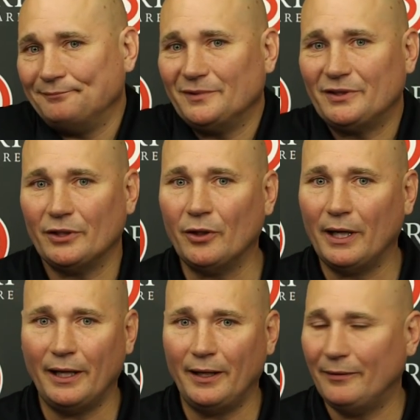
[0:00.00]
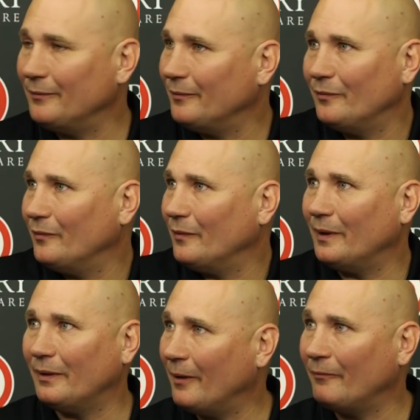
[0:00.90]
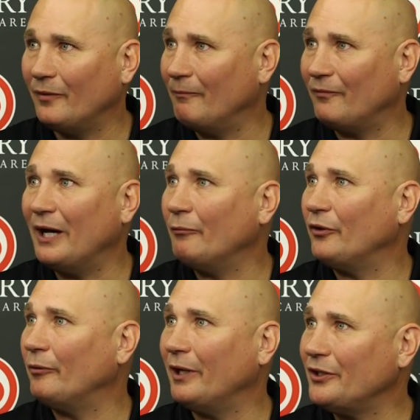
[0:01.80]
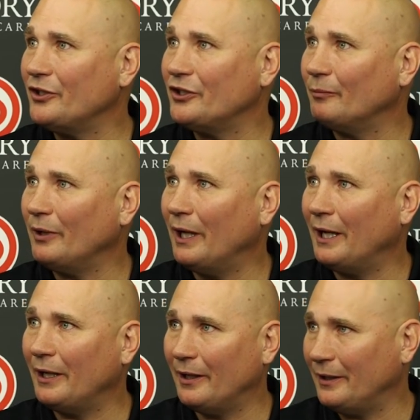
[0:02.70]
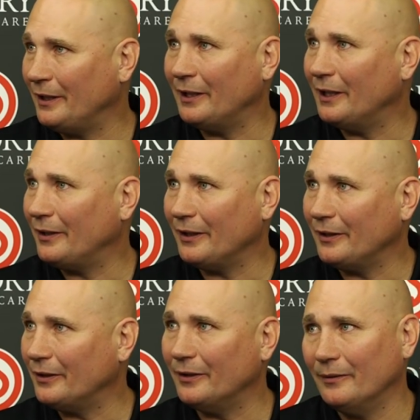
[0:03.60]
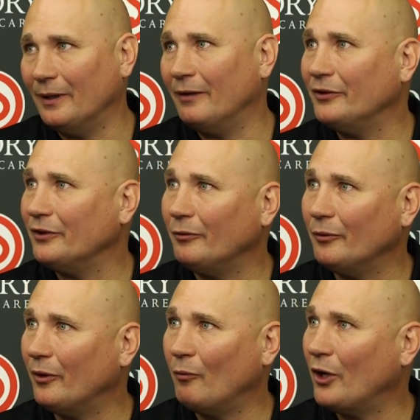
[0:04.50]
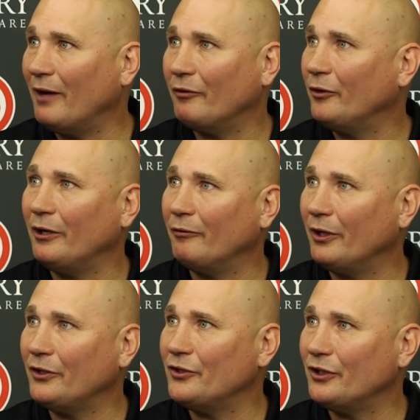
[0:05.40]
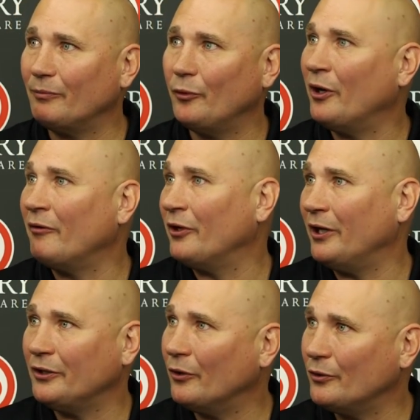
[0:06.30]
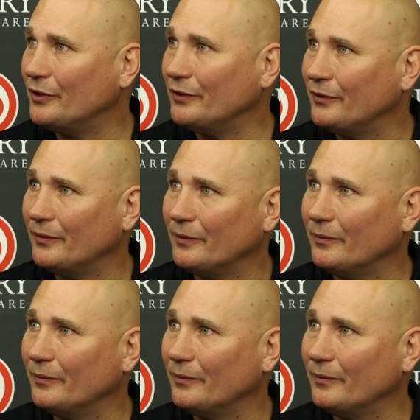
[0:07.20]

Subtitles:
So I'm fine with the relationship we had. Again, I think that obviously I want to have a great relationship whoever the head coach is.